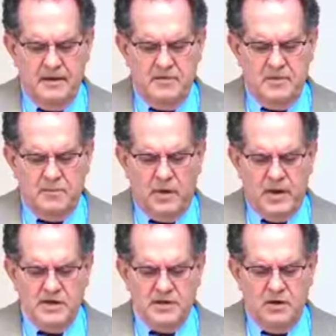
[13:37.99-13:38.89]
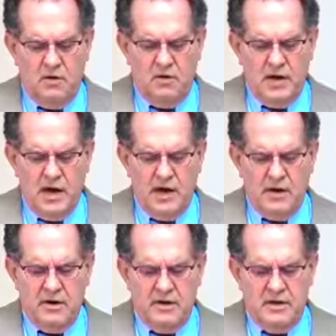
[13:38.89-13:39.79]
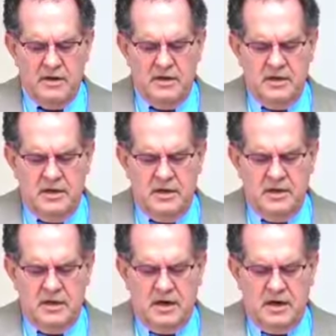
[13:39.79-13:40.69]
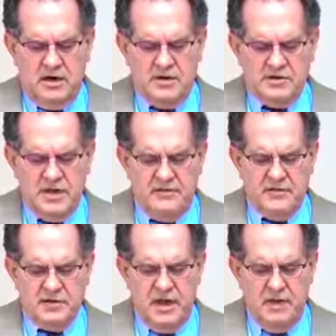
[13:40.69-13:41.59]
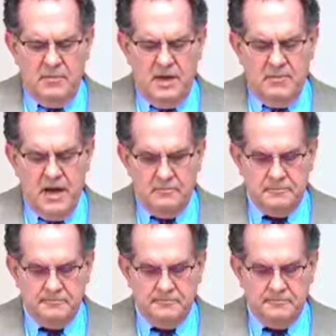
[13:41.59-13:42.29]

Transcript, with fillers: Give you the praise and glory and honor in our dear Savior's name. Amen.